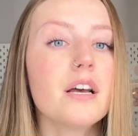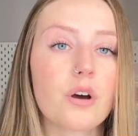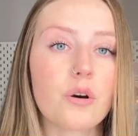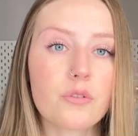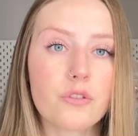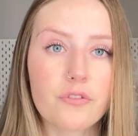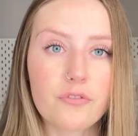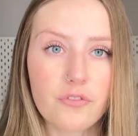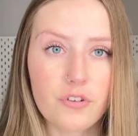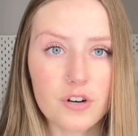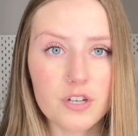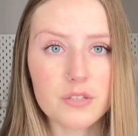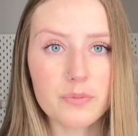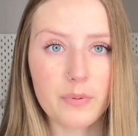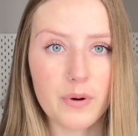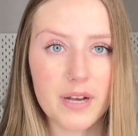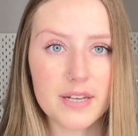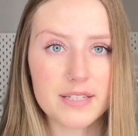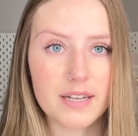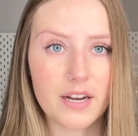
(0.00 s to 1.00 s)
So the first
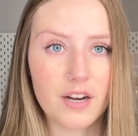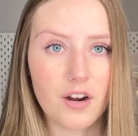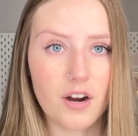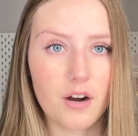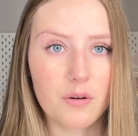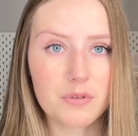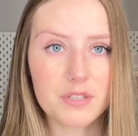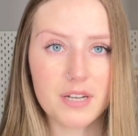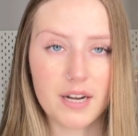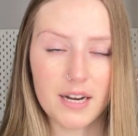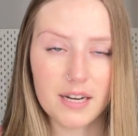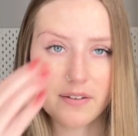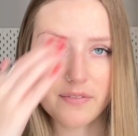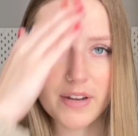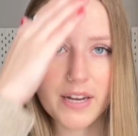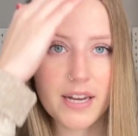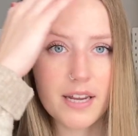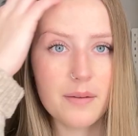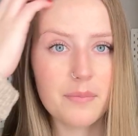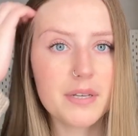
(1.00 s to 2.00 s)
press I got was kind of
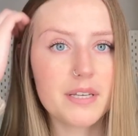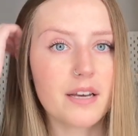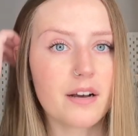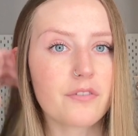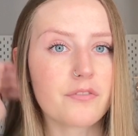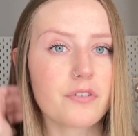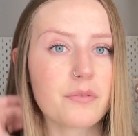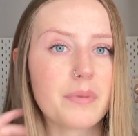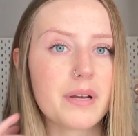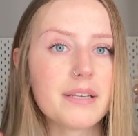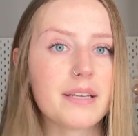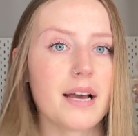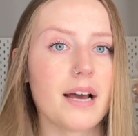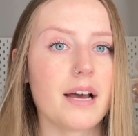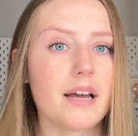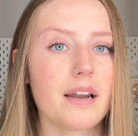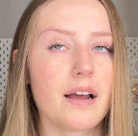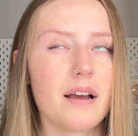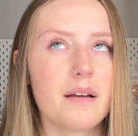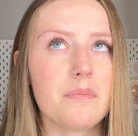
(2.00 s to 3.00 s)
a hand-me-down from my
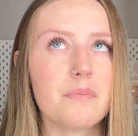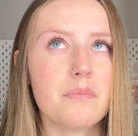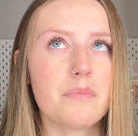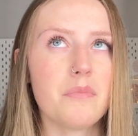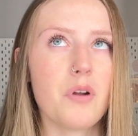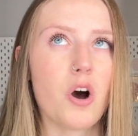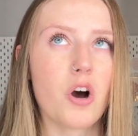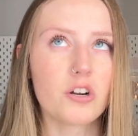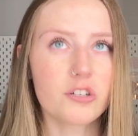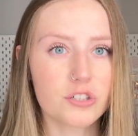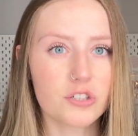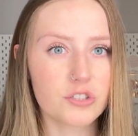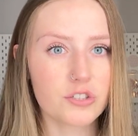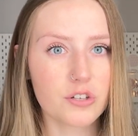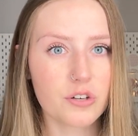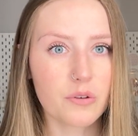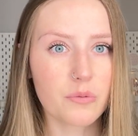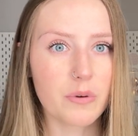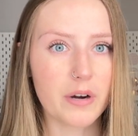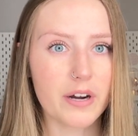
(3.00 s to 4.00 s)
dad. I'm not
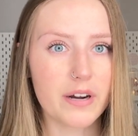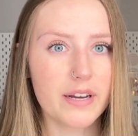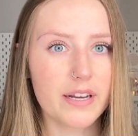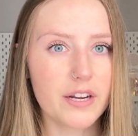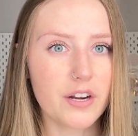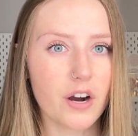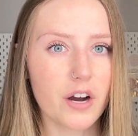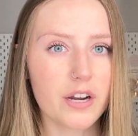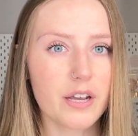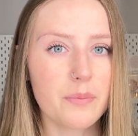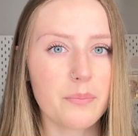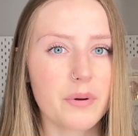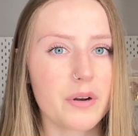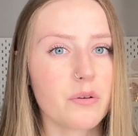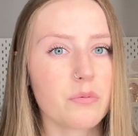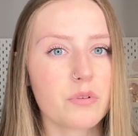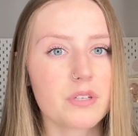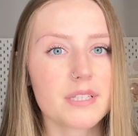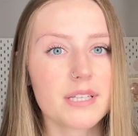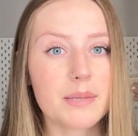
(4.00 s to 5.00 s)
sure where he got it, but
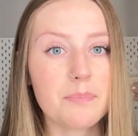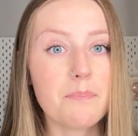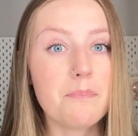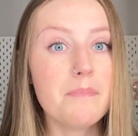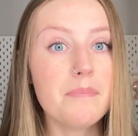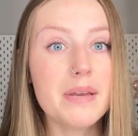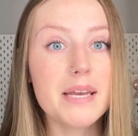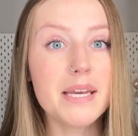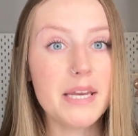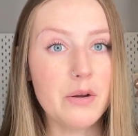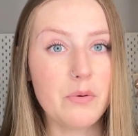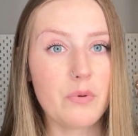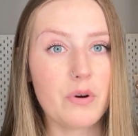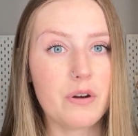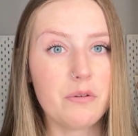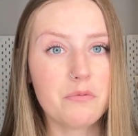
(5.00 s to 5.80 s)
it was a mini one.